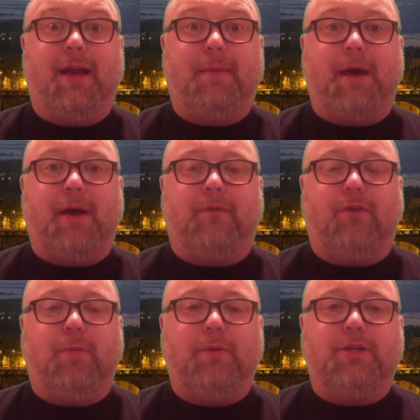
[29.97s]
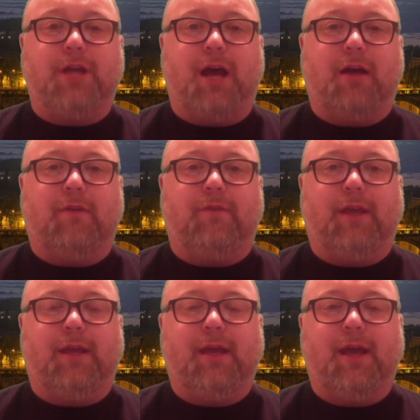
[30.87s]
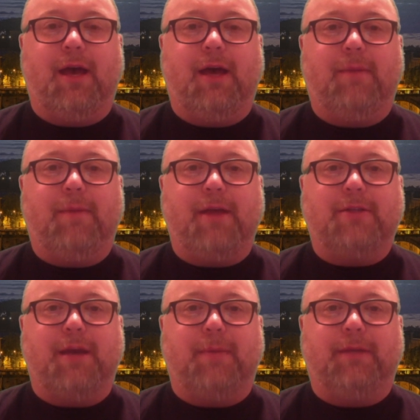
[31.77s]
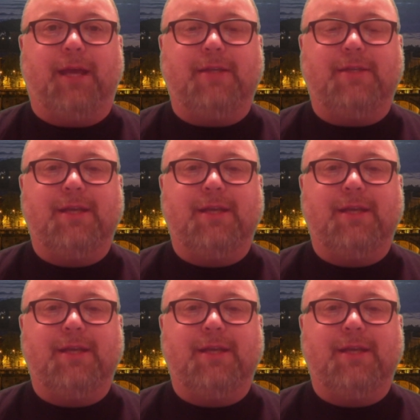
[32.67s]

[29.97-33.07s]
about Roman geography the past couple days,